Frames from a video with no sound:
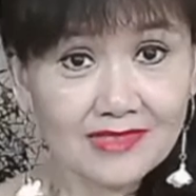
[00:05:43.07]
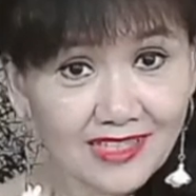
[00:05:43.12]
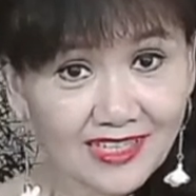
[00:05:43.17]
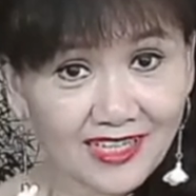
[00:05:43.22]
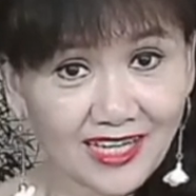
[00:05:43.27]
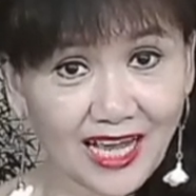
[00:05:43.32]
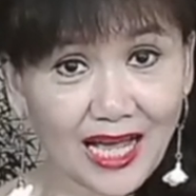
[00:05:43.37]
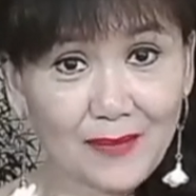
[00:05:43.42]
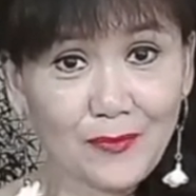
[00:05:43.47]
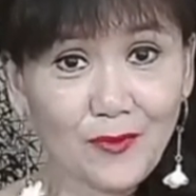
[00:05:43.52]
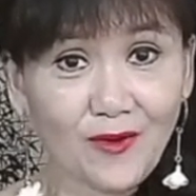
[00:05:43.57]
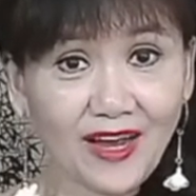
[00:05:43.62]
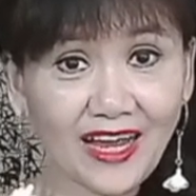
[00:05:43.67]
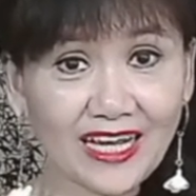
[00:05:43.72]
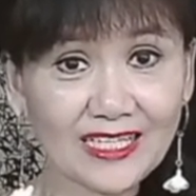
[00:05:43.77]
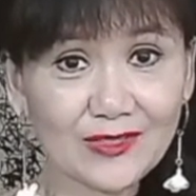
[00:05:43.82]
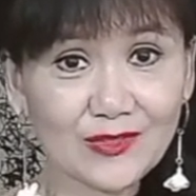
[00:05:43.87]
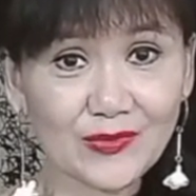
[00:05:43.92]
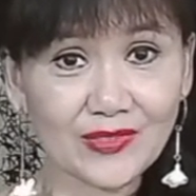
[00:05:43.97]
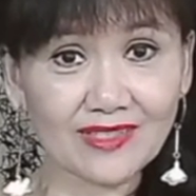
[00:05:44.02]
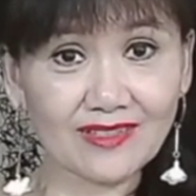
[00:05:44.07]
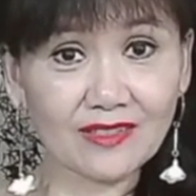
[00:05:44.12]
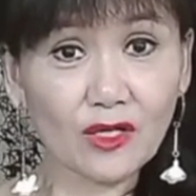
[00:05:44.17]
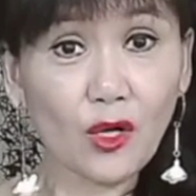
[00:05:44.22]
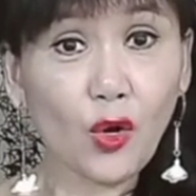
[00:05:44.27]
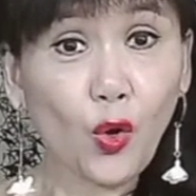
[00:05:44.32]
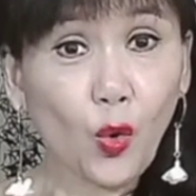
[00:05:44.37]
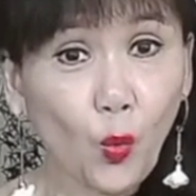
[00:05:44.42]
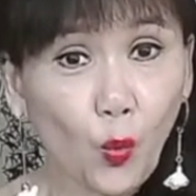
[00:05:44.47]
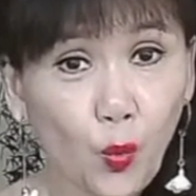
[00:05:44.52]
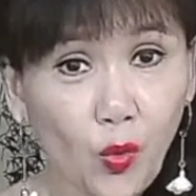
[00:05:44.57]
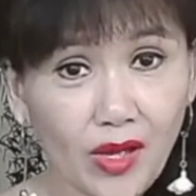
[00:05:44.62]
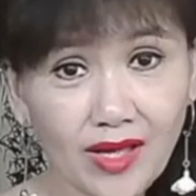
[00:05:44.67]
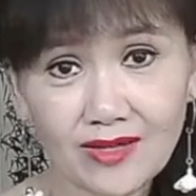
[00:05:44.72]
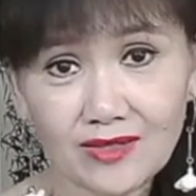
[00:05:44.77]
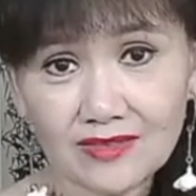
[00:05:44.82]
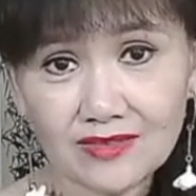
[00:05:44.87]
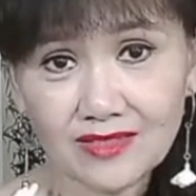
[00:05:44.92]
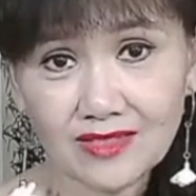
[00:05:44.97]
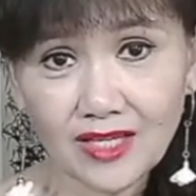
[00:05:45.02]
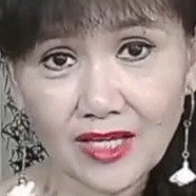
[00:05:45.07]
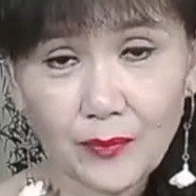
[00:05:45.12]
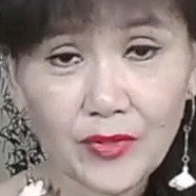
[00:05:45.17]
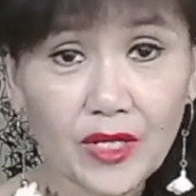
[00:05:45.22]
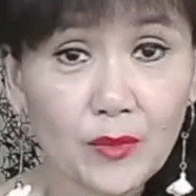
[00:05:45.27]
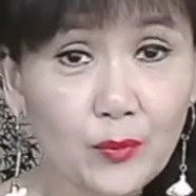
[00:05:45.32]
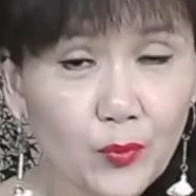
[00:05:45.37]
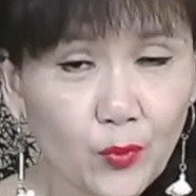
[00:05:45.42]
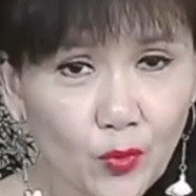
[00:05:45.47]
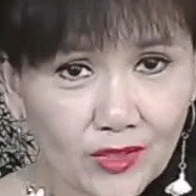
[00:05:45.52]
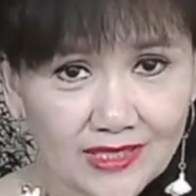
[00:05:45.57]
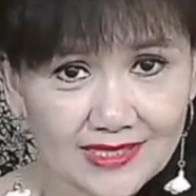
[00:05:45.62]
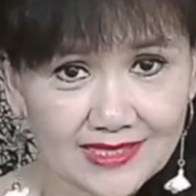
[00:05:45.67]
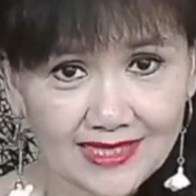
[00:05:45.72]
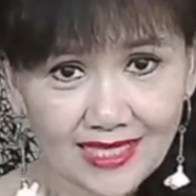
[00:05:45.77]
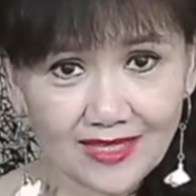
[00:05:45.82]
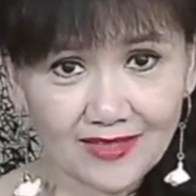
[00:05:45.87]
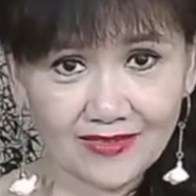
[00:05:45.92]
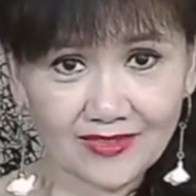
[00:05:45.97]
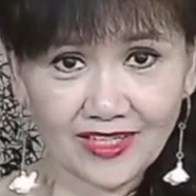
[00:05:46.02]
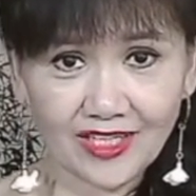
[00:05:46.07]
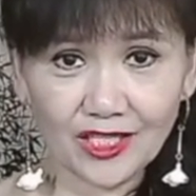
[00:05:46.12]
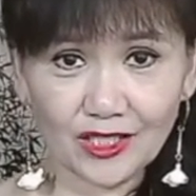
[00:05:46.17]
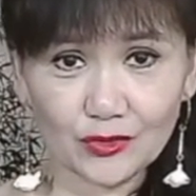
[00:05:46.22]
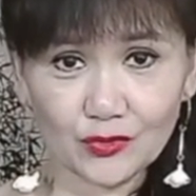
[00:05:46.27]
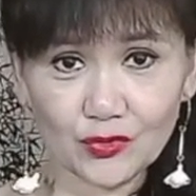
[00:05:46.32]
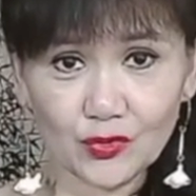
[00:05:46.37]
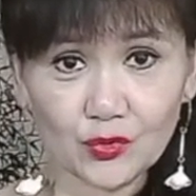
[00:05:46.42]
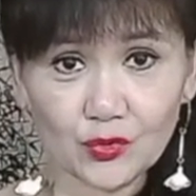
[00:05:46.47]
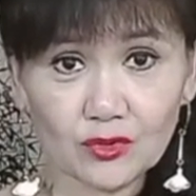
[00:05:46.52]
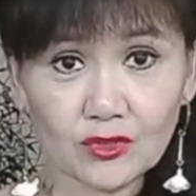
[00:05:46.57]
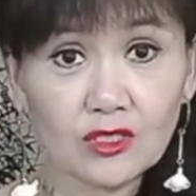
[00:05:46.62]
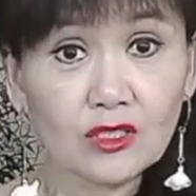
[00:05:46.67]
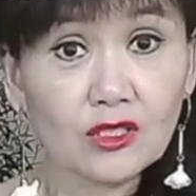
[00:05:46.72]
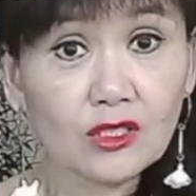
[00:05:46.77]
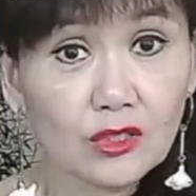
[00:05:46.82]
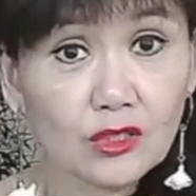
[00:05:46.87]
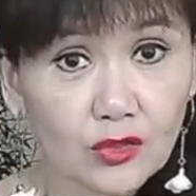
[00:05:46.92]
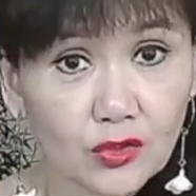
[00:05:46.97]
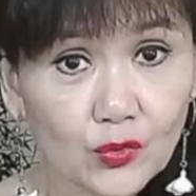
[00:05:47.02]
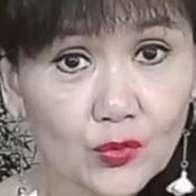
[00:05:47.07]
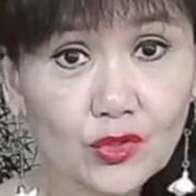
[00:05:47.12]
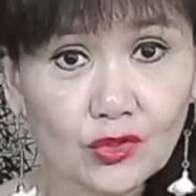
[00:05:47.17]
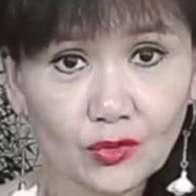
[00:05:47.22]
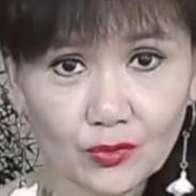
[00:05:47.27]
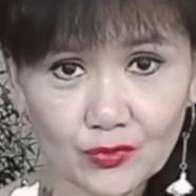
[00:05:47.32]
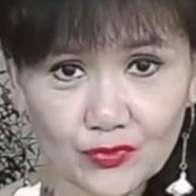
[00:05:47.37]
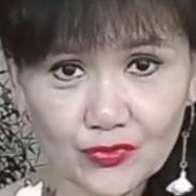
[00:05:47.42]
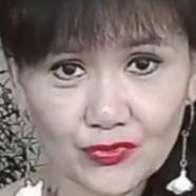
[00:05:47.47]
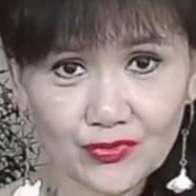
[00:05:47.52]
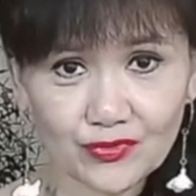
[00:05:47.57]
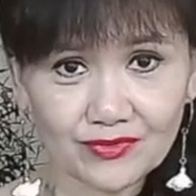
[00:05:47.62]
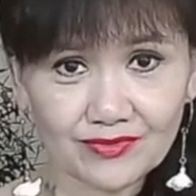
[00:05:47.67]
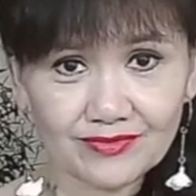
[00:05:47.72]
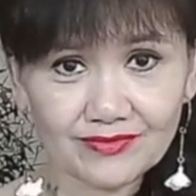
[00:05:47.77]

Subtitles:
Carbohydrate will be broken down into glucose.